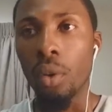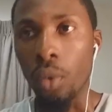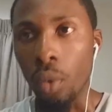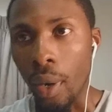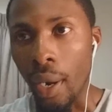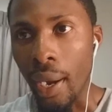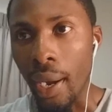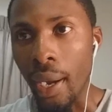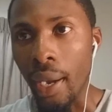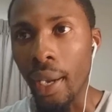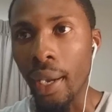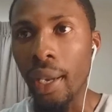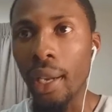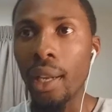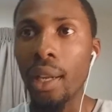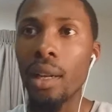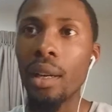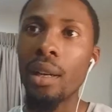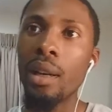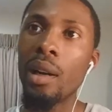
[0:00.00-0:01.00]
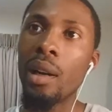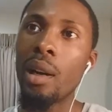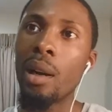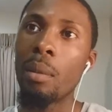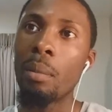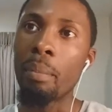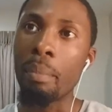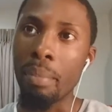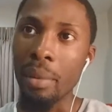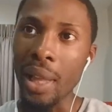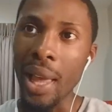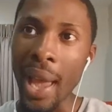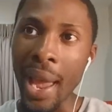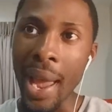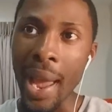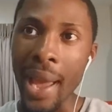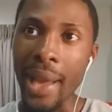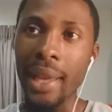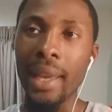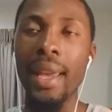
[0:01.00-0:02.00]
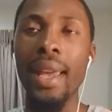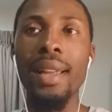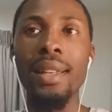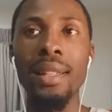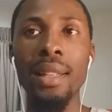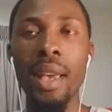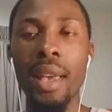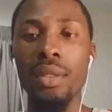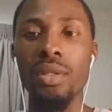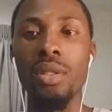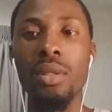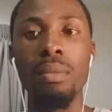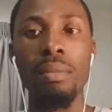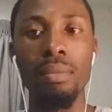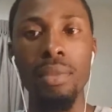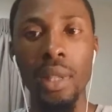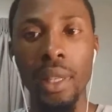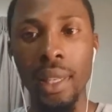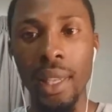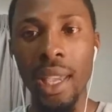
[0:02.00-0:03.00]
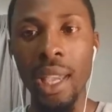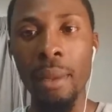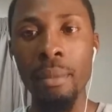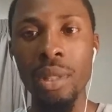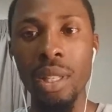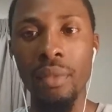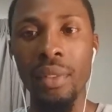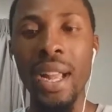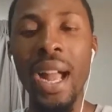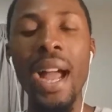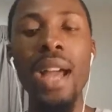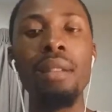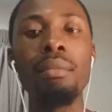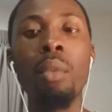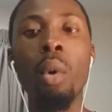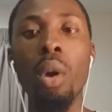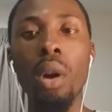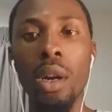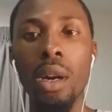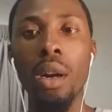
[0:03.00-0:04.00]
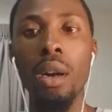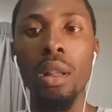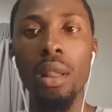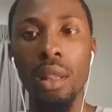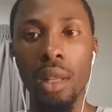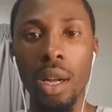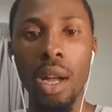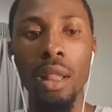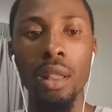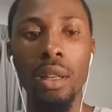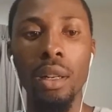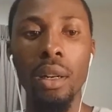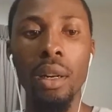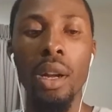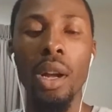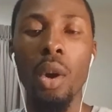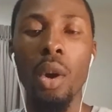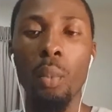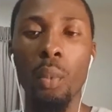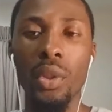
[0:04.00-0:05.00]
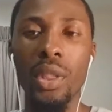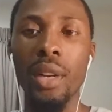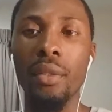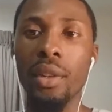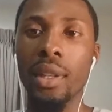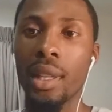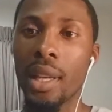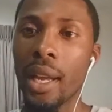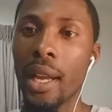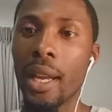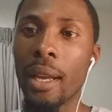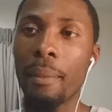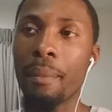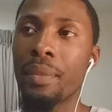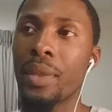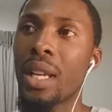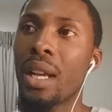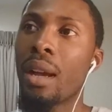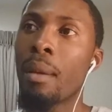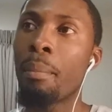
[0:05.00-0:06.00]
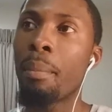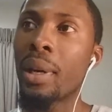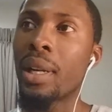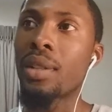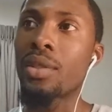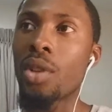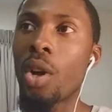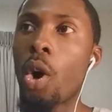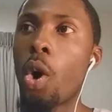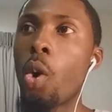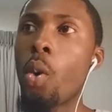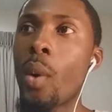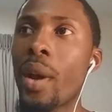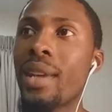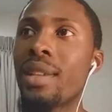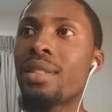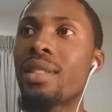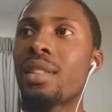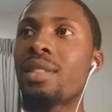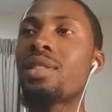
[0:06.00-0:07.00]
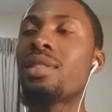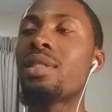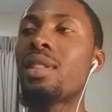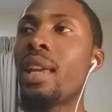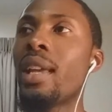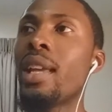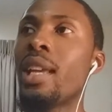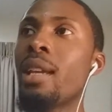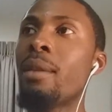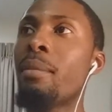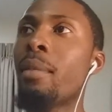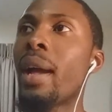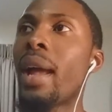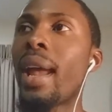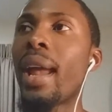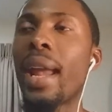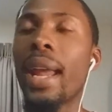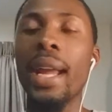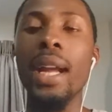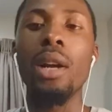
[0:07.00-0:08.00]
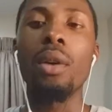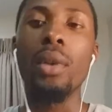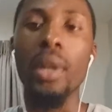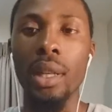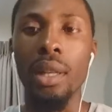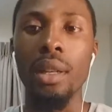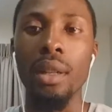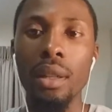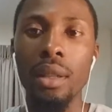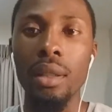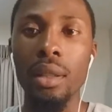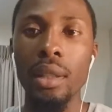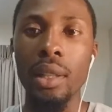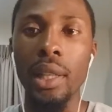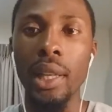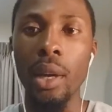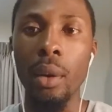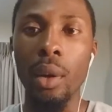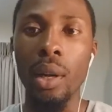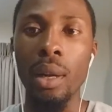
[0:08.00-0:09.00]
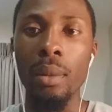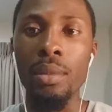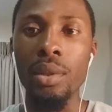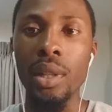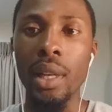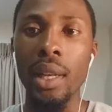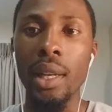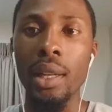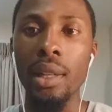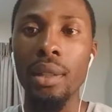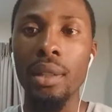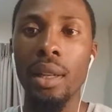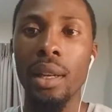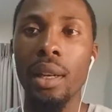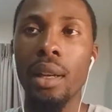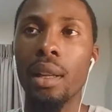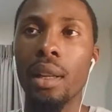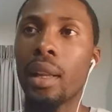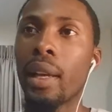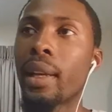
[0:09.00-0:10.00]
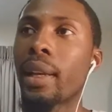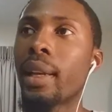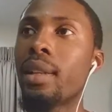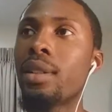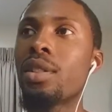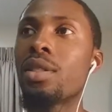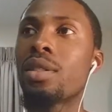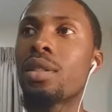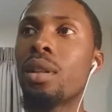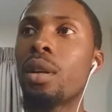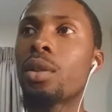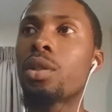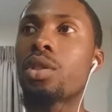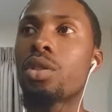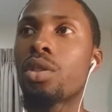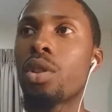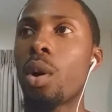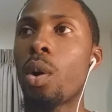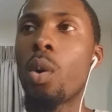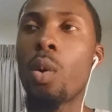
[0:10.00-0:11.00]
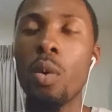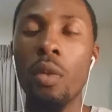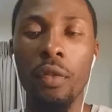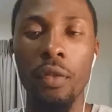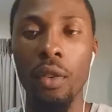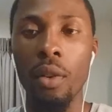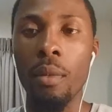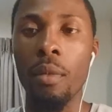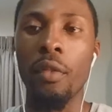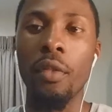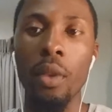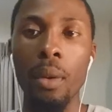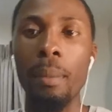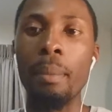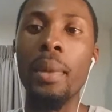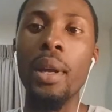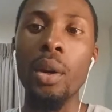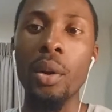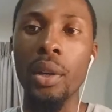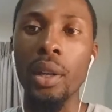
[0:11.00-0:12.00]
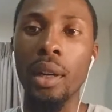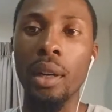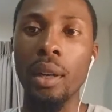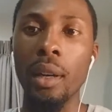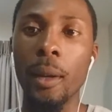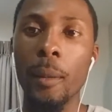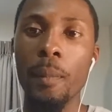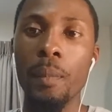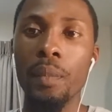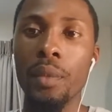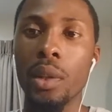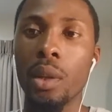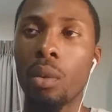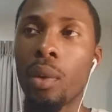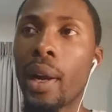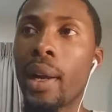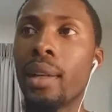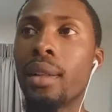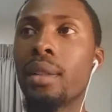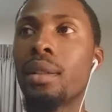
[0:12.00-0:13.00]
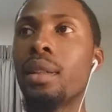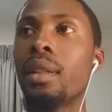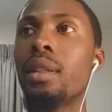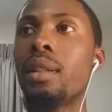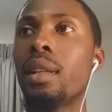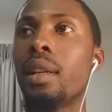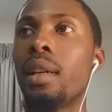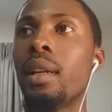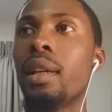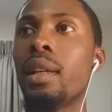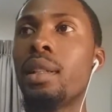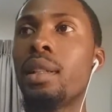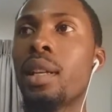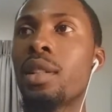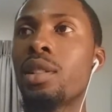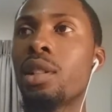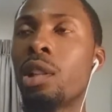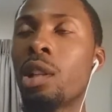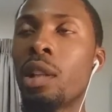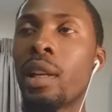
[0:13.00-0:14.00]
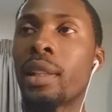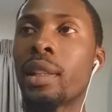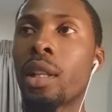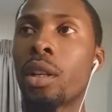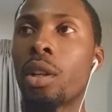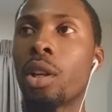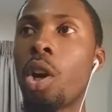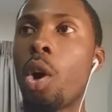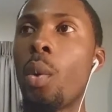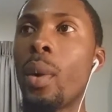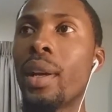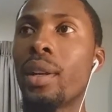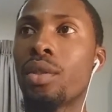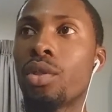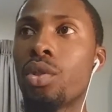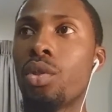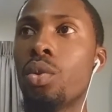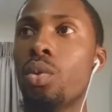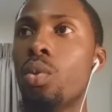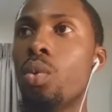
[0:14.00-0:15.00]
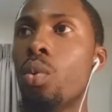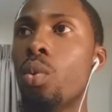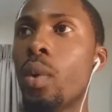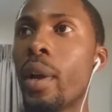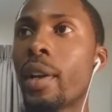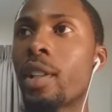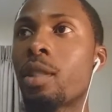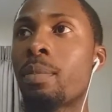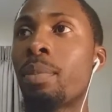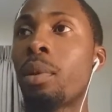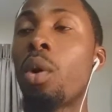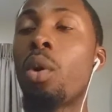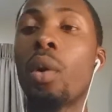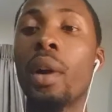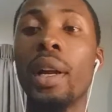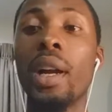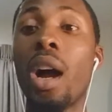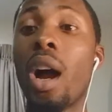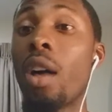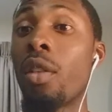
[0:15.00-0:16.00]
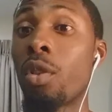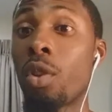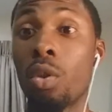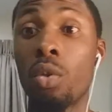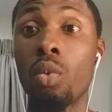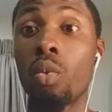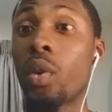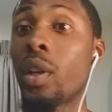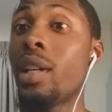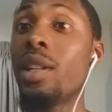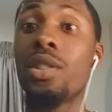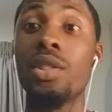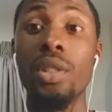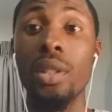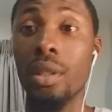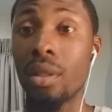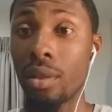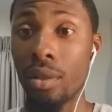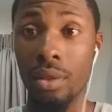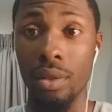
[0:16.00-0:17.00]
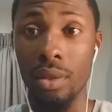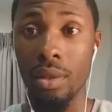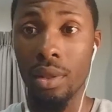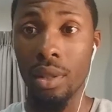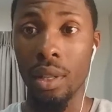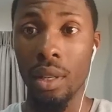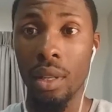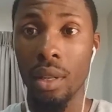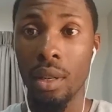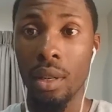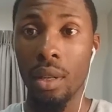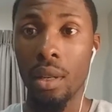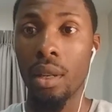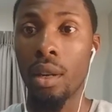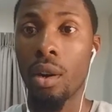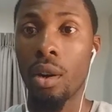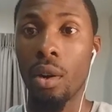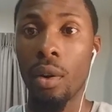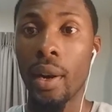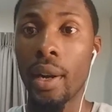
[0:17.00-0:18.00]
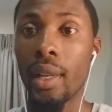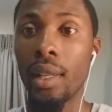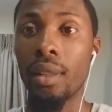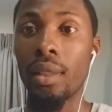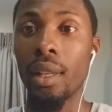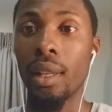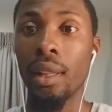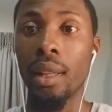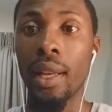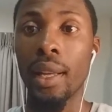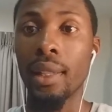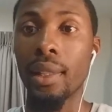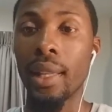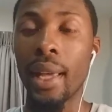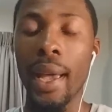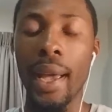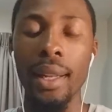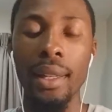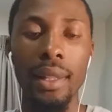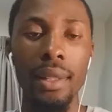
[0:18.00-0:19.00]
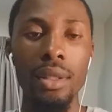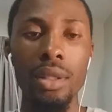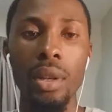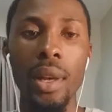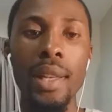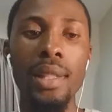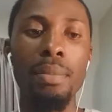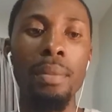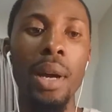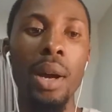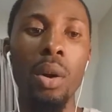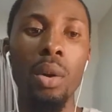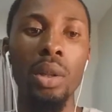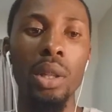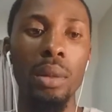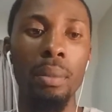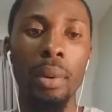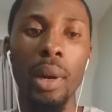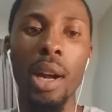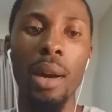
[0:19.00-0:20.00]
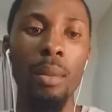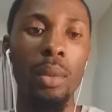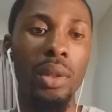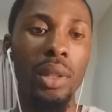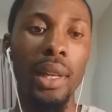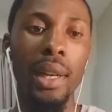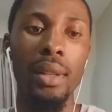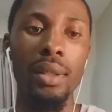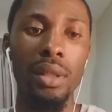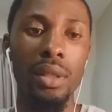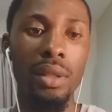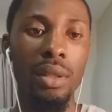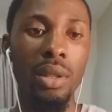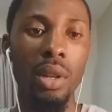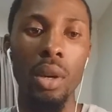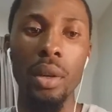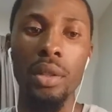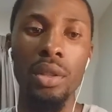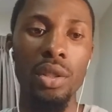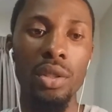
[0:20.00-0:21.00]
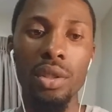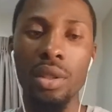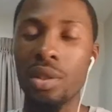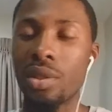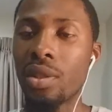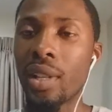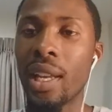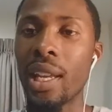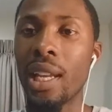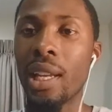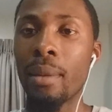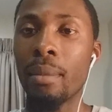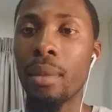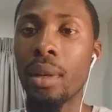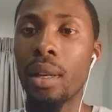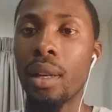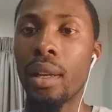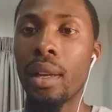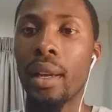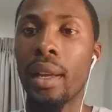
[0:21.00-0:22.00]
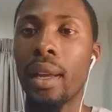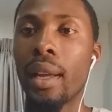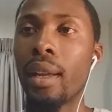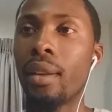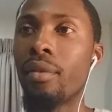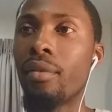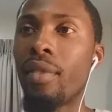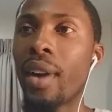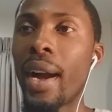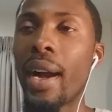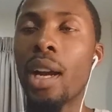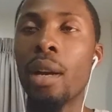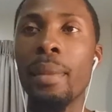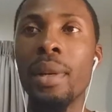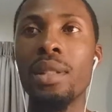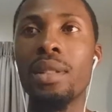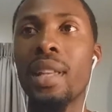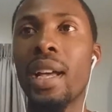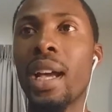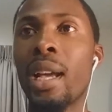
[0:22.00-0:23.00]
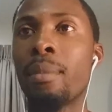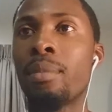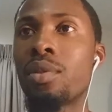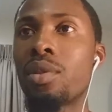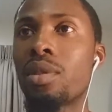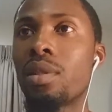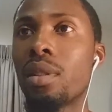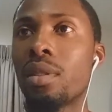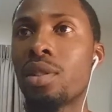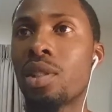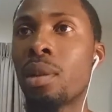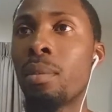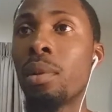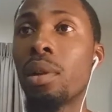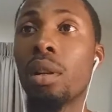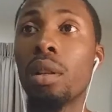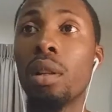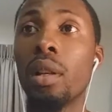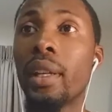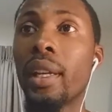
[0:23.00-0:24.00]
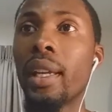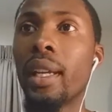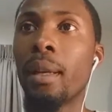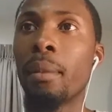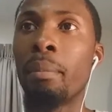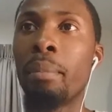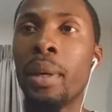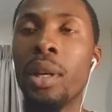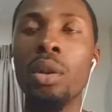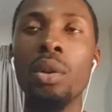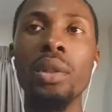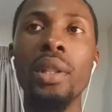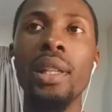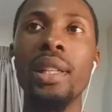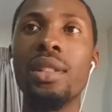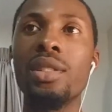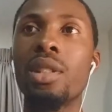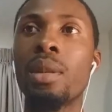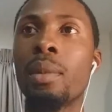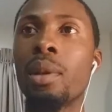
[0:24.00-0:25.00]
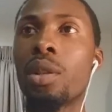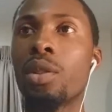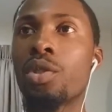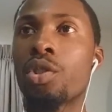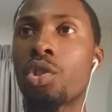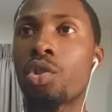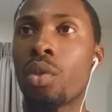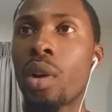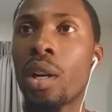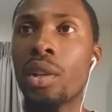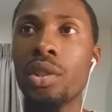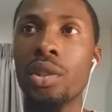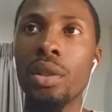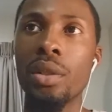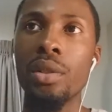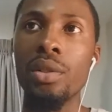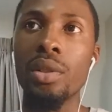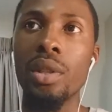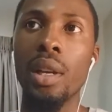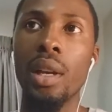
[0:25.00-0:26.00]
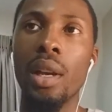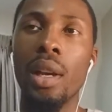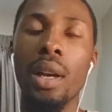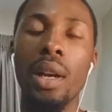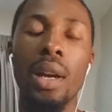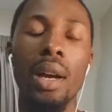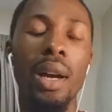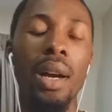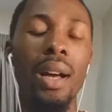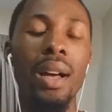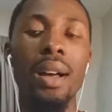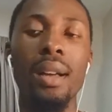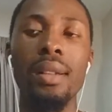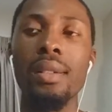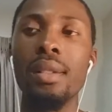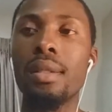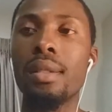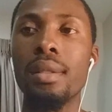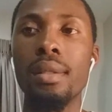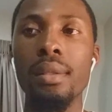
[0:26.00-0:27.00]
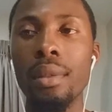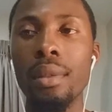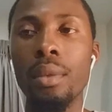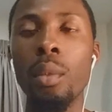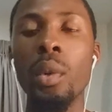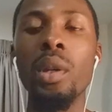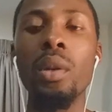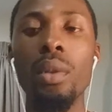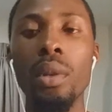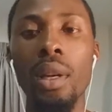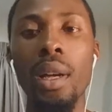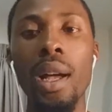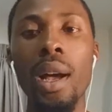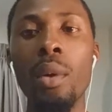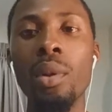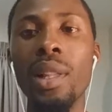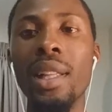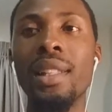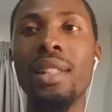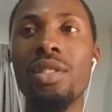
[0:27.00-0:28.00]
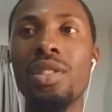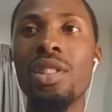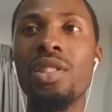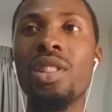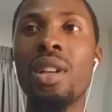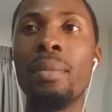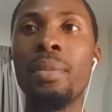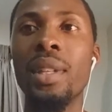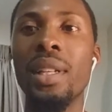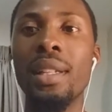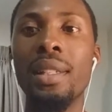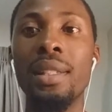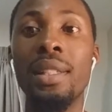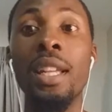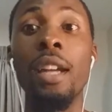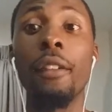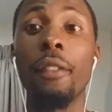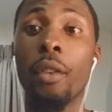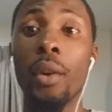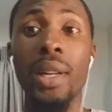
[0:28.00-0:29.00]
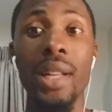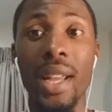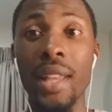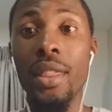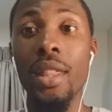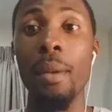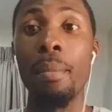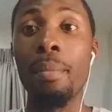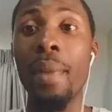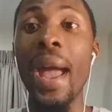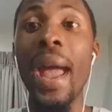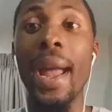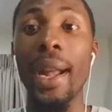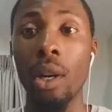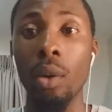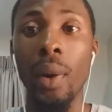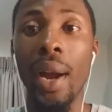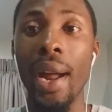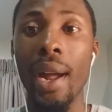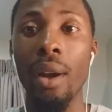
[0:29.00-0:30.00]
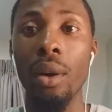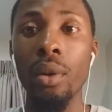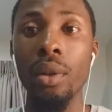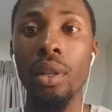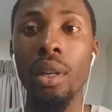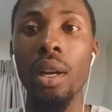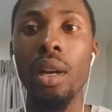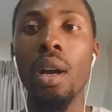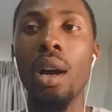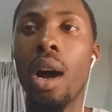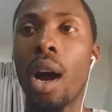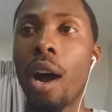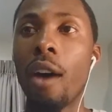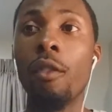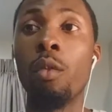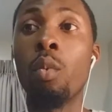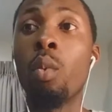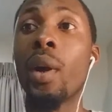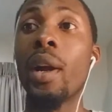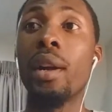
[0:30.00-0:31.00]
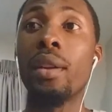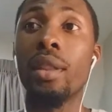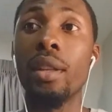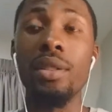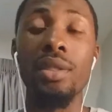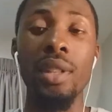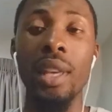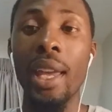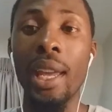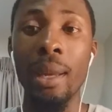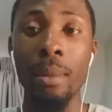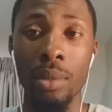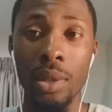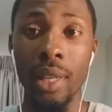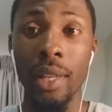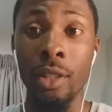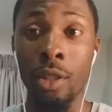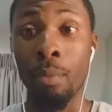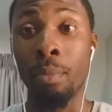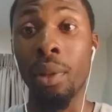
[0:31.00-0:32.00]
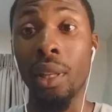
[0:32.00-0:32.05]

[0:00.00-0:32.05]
gray, black, and yes, the games have gotten more color with every game, but it's always the same area. You get what I'm saying? Like, it just looks so familiar, right? It doesn't look like they're going to exploring other regions or anything like that. So that's my only problem with Gears. It's just the same environment types, similar looking buildings, similar structures. I would like to see something different in the background of where this game takes